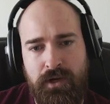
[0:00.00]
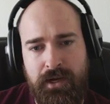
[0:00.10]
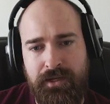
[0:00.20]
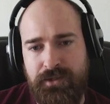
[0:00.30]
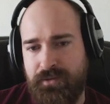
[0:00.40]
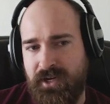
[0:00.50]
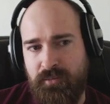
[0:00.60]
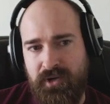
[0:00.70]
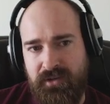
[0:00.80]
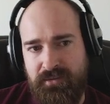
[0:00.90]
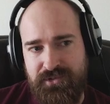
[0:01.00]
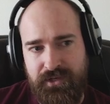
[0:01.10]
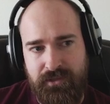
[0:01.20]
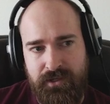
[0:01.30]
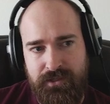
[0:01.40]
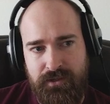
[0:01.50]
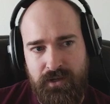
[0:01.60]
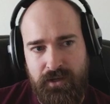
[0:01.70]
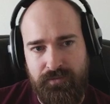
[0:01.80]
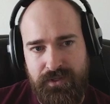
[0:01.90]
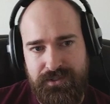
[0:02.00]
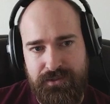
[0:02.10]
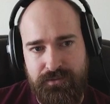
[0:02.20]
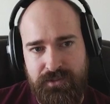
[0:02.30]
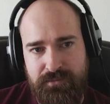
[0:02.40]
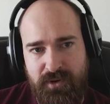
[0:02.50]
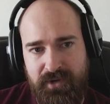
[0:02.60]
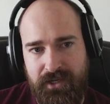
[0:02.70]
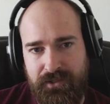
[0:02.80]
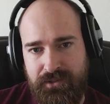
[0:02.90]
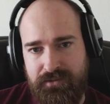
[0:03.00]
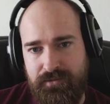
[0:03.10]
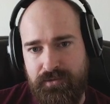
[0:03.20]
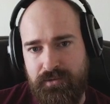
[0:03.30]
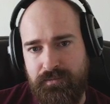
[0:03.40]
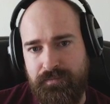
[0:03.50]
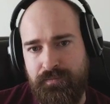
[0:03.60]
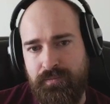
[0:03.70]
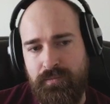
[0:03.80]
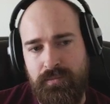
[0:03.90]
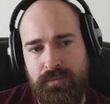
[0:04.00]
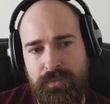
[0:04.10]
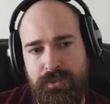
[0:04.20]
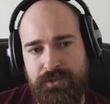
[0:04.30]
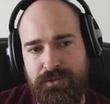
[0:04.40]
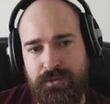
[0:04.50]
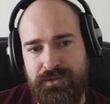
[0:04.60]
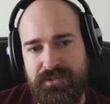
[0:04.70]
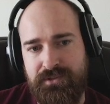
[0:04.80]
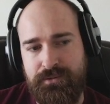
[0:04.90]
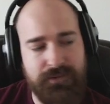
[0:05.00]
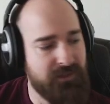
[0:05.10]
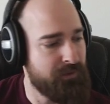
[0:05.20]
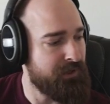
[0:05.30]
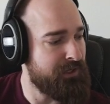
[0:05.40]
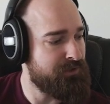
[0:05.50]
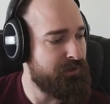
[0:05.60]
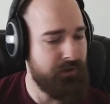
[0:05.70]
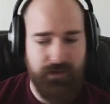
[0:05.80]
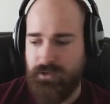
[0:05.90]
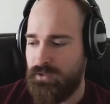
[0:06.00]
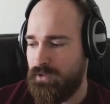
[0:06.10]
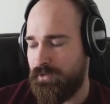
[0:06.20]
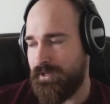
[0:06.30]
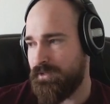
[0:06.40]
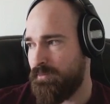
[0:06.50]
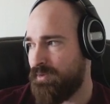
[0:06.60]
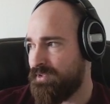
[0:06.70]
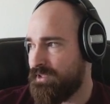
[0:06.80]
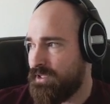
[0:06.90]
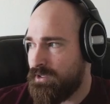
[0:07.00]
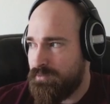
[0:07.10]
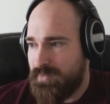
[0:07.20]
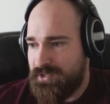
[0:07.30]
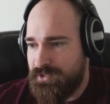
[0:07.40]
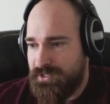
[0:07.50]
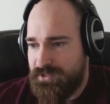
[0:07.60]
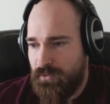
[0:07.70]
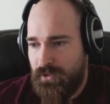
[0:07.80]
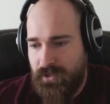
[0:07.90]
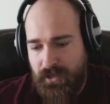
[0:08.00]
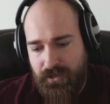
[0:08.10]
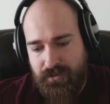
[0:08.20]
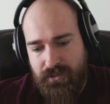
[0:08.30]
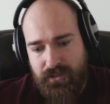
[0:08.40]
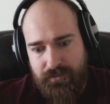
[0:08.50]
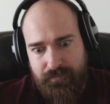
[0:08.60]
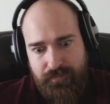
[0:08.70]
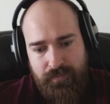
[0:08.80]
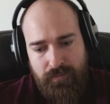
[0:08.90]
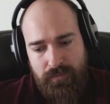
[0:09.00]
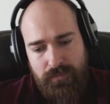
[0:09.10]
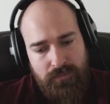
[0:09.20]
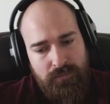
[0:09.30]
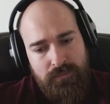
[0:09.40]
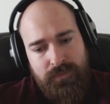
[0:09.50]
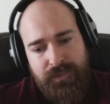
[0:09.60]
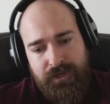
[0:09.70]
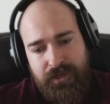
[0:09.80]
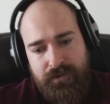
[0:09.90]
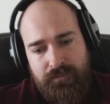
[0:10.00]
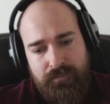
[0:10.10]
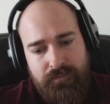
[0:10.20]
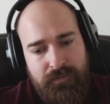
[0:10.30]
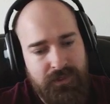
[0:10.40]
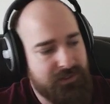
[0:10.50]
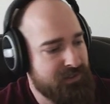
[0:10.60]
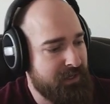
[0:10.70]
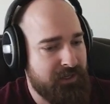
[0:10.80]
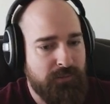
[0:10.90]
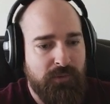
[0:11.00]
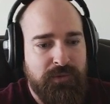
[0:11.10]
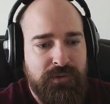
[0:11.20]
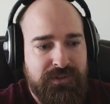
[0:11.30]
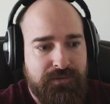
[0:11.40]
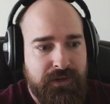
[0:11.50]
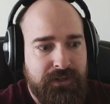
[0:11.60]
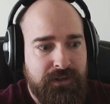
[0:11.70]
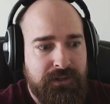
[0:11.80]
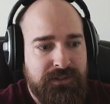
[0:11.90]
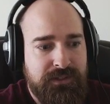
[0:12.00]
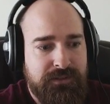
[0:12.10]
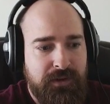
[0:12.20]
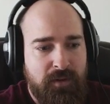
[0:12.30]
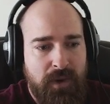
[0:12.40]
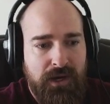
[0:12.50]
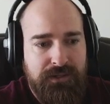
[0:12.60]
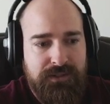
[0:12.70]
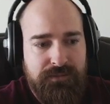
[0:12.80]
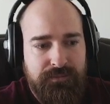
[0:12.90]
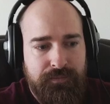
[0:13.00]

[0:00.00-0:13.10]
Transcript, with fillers: I don't care about claim strength on Alfonso. He's probably not going to live. They're too close to similar age. All right, let me update the picture. He's no longer on the thing now. He's decided to move to his friend, his, his favorite box.